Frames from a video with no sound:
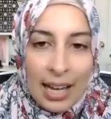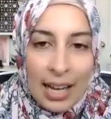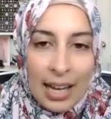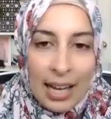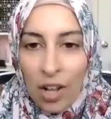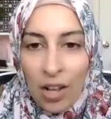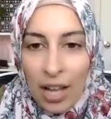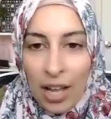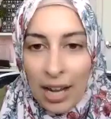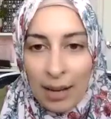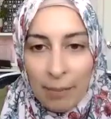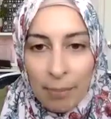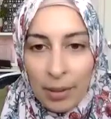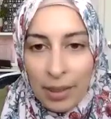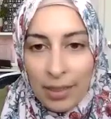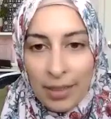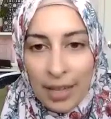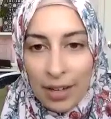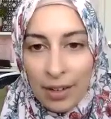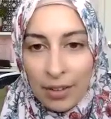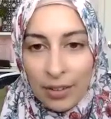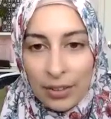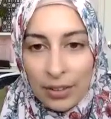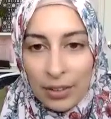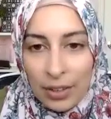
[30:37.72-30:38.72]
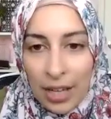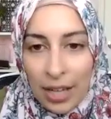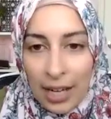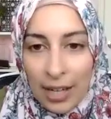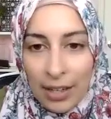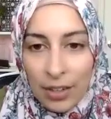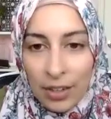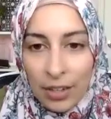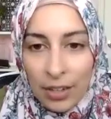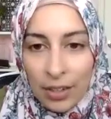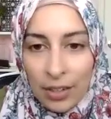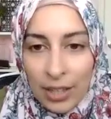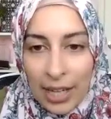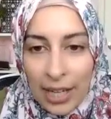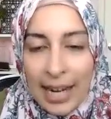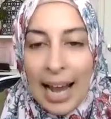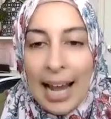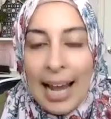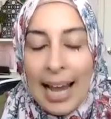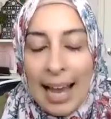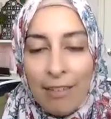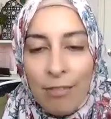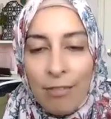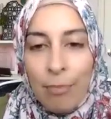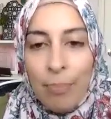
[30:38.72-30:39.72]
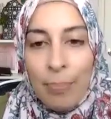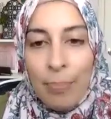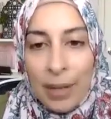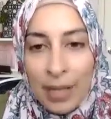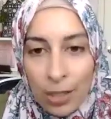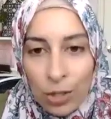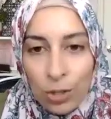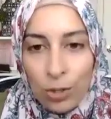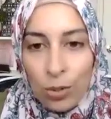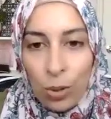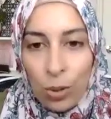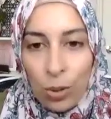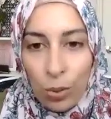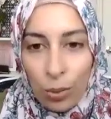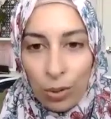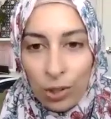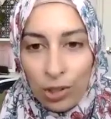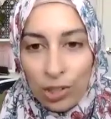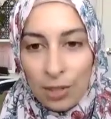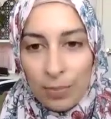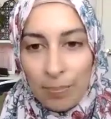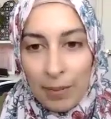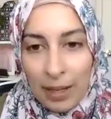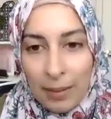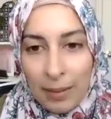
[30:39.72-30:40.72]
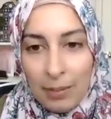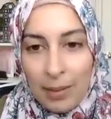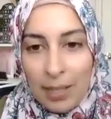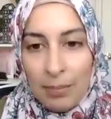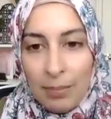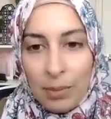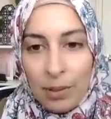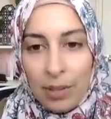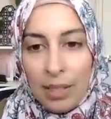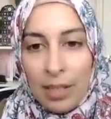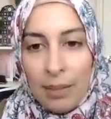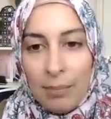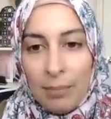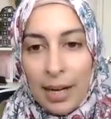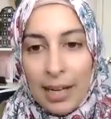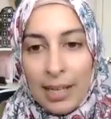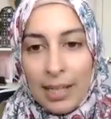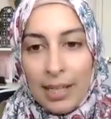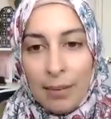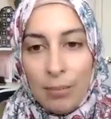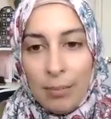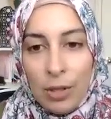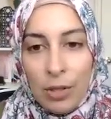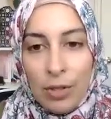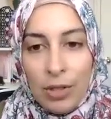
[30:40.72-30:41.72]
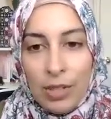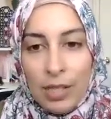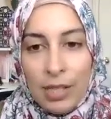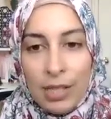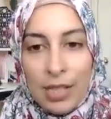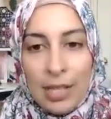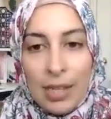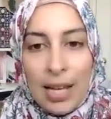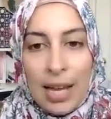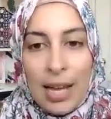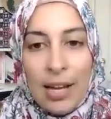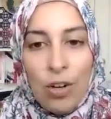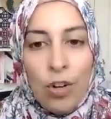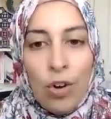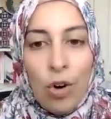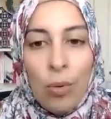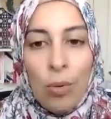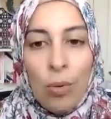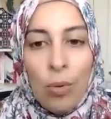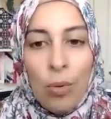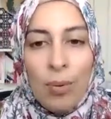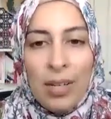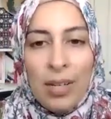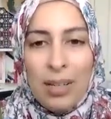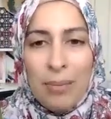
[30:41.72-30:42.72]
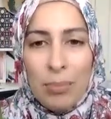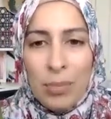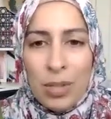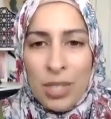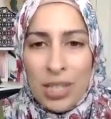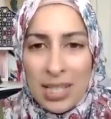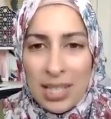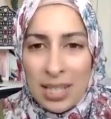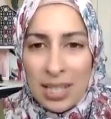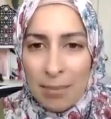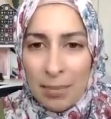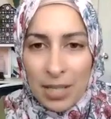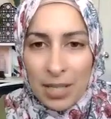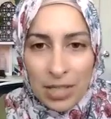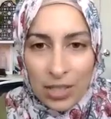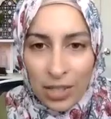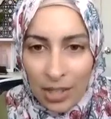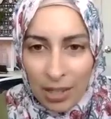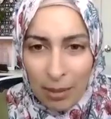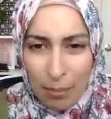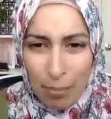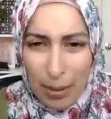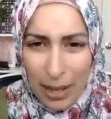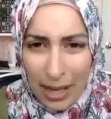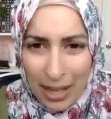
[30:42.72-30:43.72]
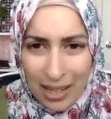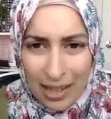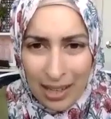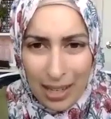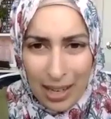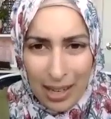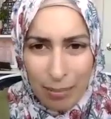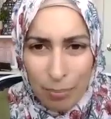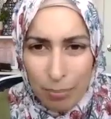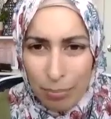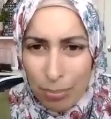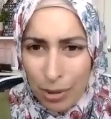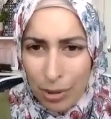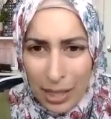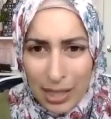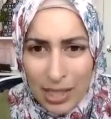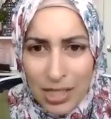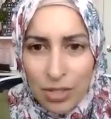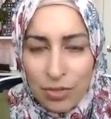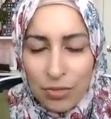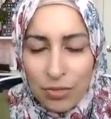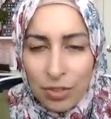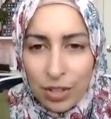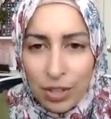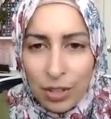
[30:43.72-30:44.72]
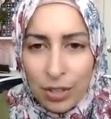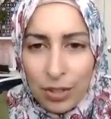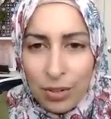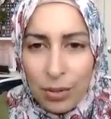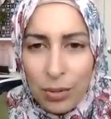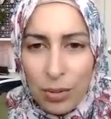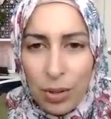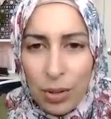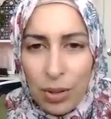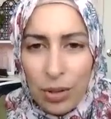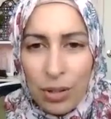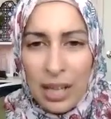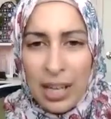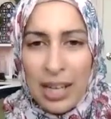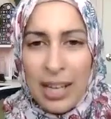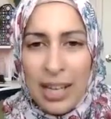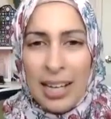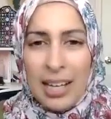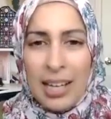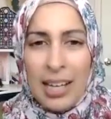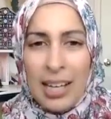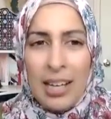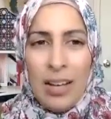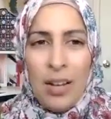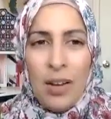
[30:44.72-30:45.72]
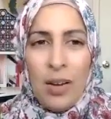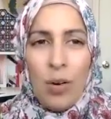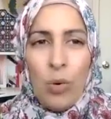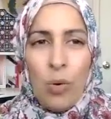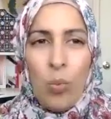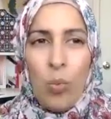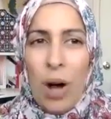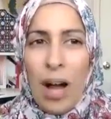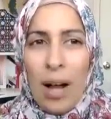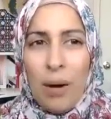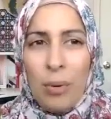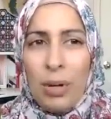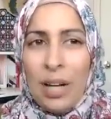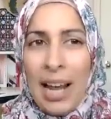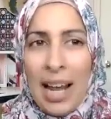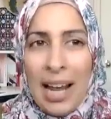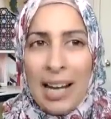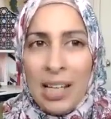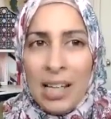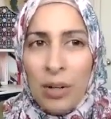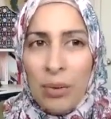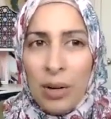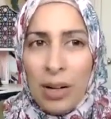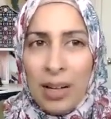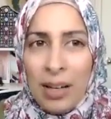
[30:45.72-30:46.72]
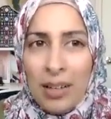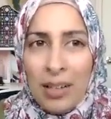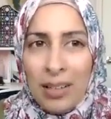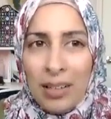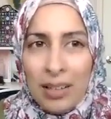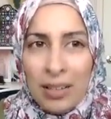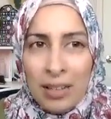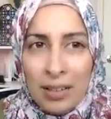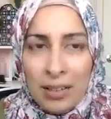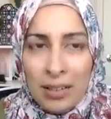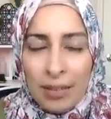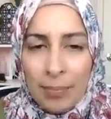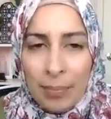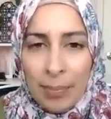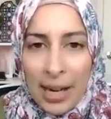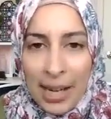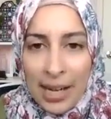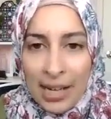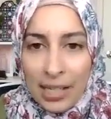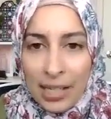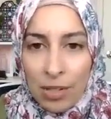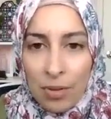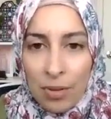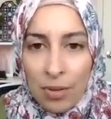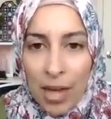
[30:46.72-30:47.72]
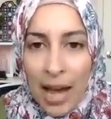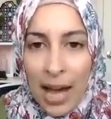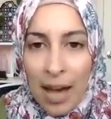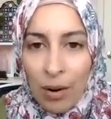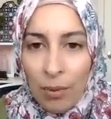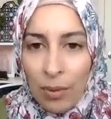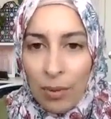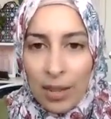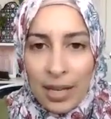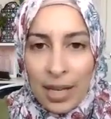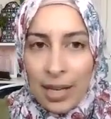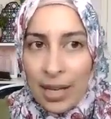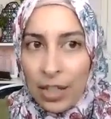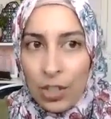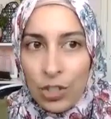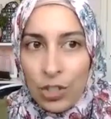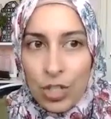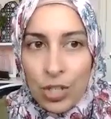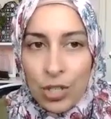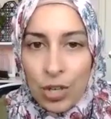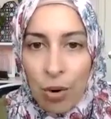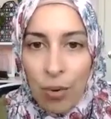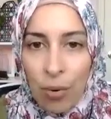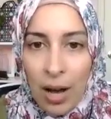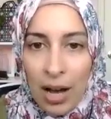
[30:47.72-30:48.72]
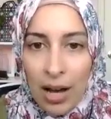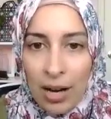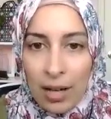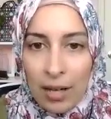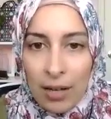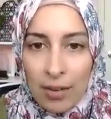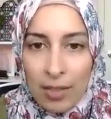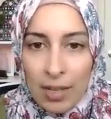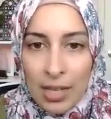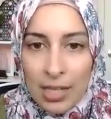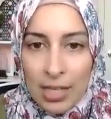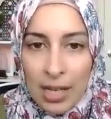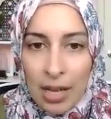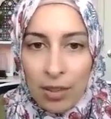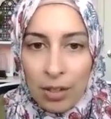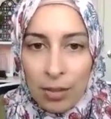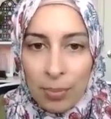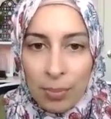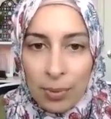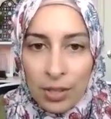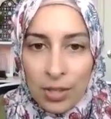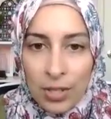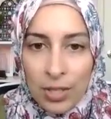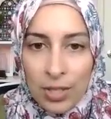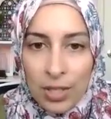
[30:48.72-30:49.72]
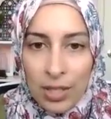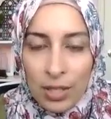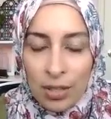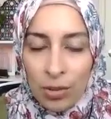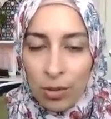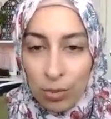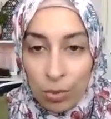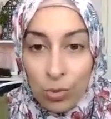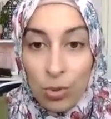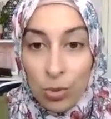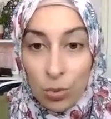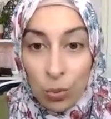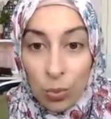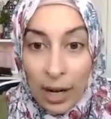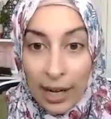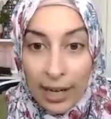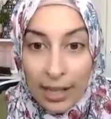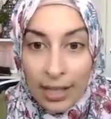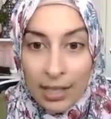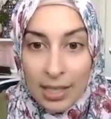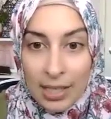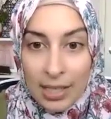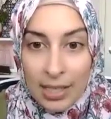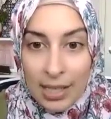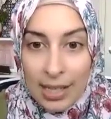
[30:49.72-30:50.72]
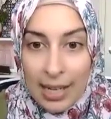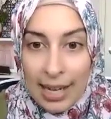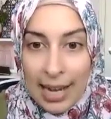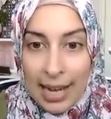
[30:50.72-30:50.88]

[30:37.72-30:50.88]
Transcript: all hypothetical either. Like, I have been told by people in my community that nobody Muslim is going to pay that price for you. Or like, why would anyone pay you that when they can just go hire this other person who's white?